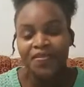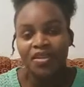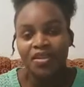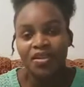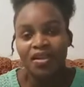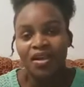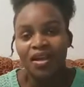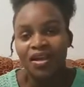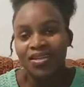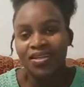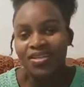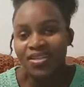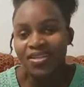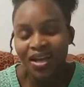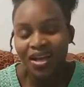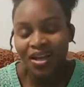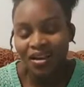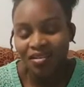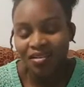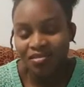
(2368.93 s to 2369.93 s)
I didn't
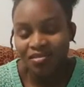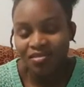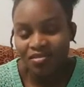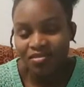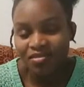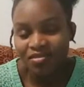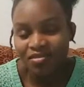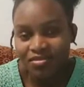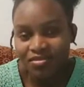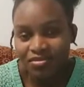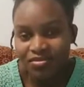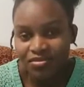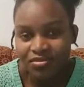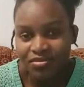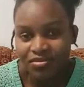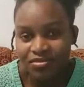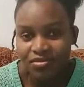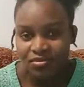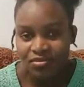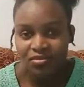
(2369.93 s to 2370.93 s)
have
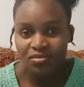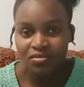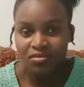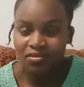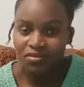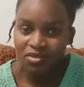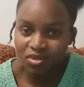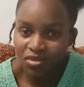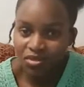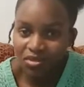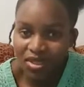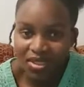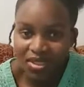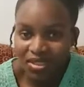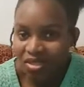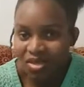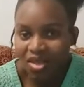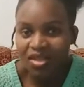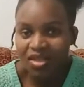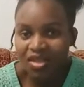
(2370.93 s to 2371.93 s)
no
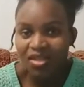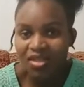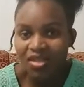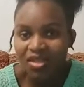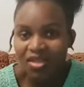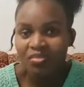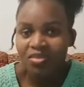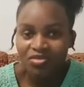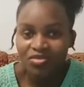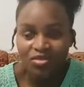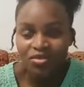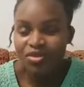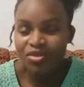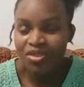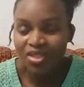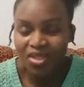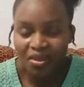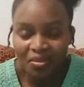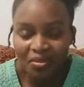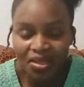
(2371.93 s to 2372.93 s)
edema in my foot them
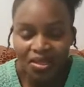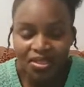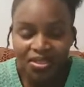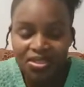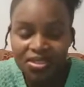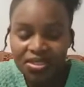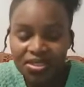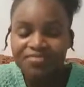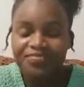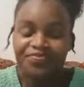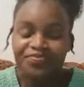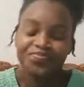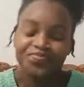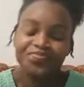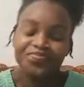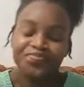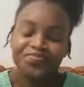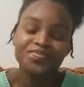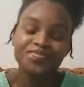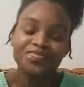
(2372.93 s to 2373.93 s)
and thing.
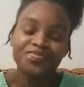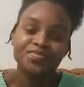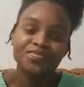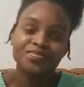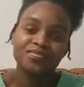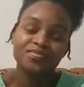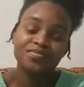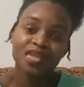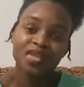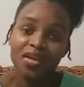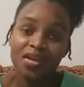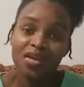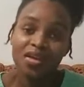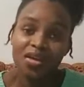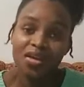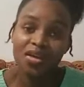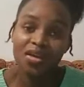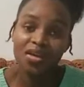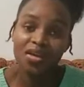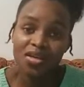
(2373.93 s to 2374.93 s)

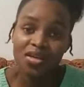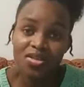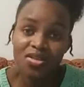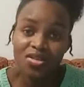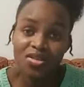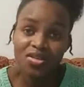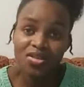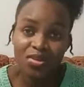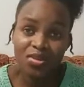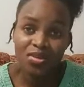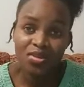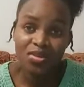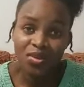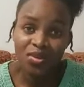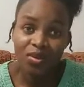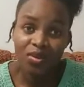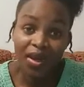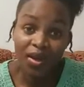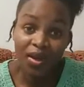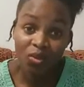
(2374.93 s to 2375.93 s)
So I
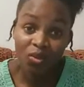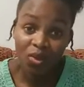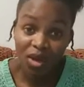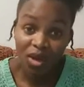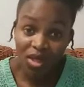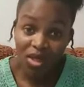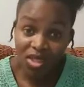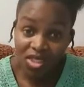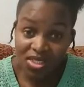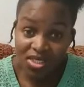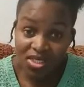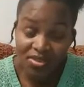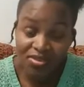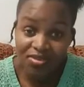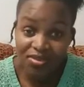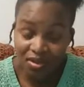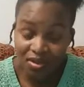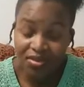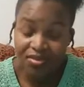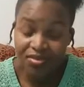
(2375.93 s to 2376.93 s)
watched it for
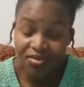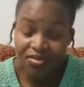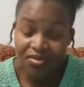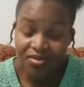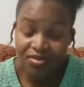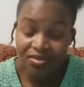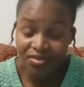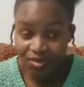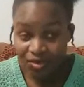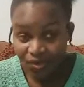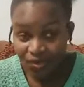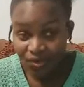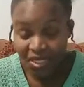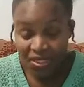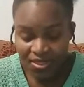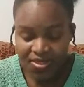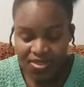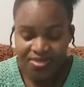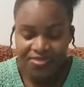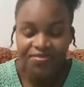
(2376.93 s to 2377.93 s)
the few days,
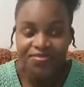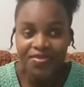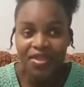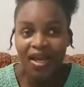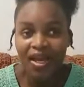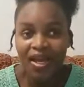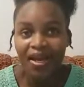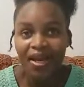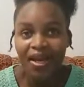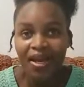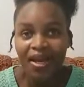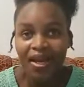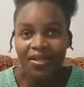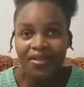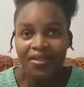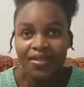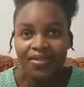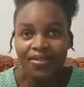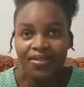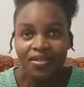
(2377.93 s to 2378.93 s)
and
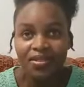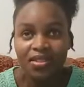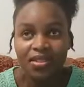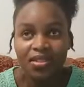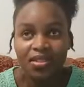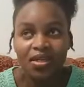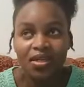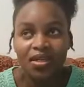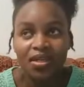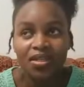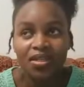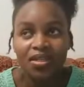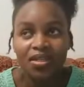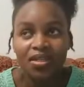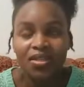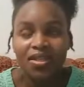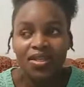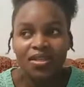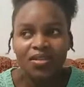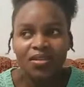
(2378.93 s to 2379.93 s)

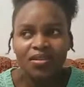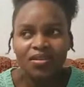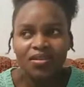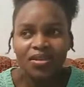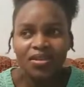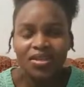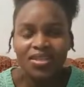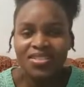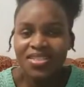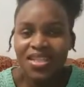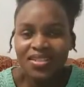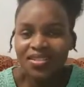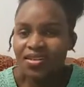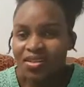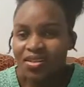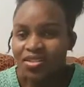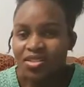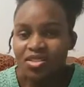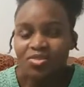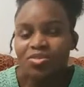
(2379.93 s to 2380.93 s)
then it's like the Lord
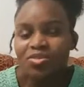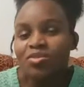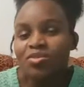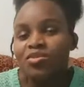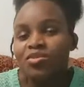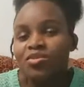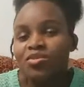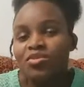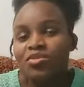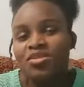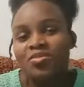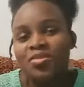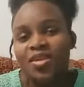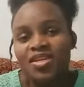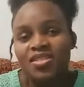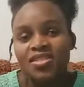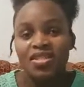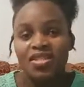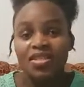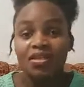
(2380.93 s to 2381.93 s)
just spoke to me and
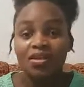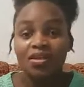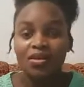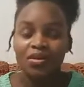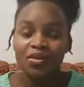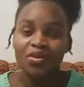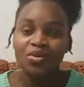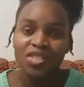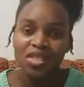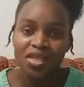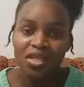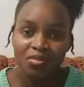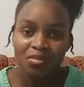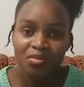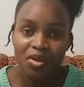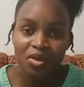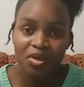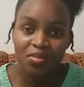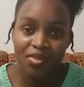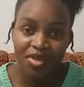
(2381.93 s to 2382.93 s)
said, "Go check your
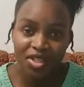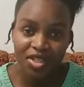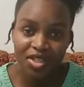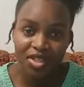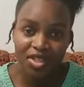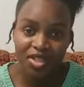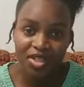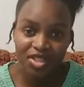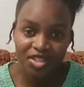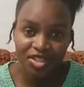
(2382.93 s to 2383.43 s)
blood pressure."